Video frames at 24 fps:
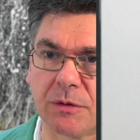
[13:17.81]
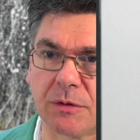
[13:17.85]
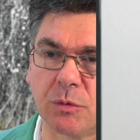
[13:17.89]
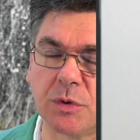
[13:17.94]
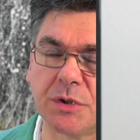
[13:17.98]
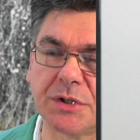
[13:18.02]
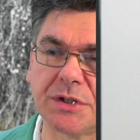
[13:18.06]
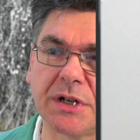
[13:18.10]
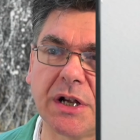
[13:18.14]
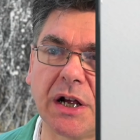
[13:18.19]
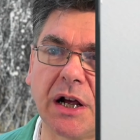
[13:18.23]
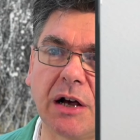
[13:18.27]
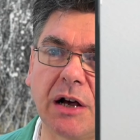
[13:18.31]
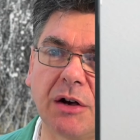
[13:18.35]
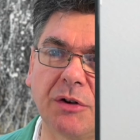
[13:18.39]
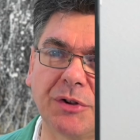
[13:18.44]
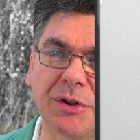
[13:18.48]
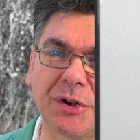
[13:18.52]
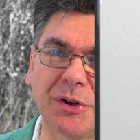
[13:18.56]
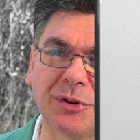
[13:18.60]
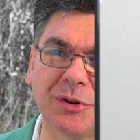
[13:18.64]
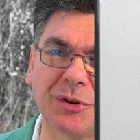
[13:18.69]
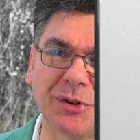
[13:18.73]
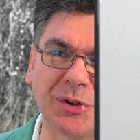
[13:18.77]
We'll see how
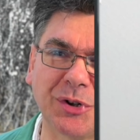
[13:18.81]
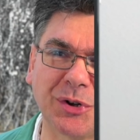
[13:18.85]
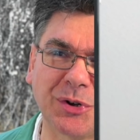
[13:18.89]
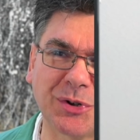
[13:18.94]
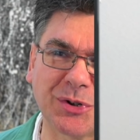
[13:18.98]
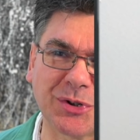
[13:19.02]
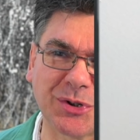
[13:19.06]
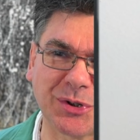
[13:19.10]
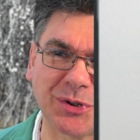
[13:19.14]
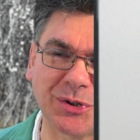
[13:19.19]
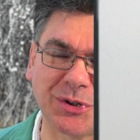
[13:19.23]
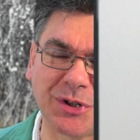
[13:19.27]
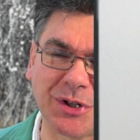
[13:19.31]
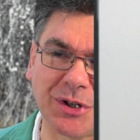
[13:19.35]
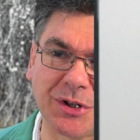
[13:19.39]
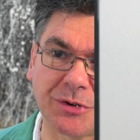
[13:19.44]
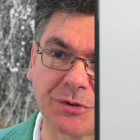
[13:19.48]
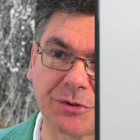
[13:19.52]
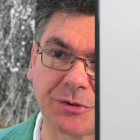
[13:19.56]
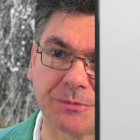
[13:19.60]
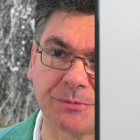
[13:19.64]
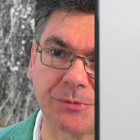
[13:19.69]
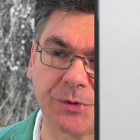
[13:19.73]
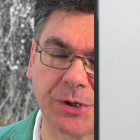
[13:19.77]
the course
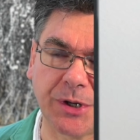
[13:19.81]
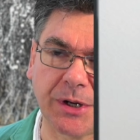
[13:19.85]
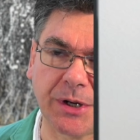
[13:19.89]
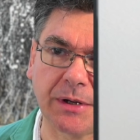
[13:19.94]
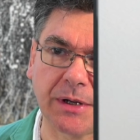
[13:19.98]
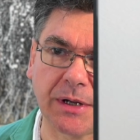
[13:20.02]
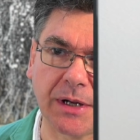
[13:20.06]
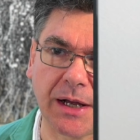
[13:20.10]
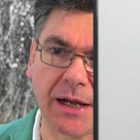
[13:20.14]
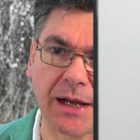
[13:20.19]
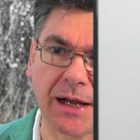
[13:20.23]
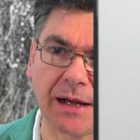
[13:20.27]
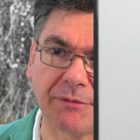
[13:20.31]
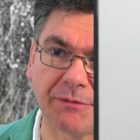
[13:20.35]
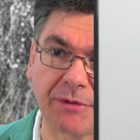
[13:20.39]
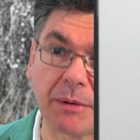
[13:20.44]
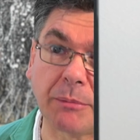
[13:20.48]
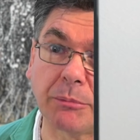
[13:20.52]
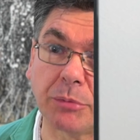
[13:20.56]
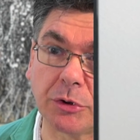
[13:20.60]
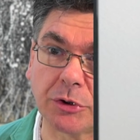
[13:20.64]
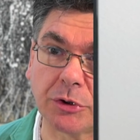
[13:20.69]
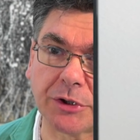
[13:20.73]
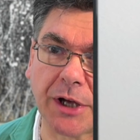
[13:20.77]
continues. Okay, I have
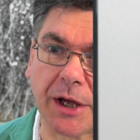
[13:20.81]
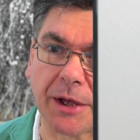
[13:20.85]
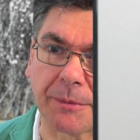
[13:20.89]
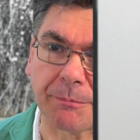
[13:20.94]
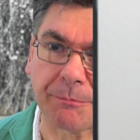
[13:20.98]
ample time,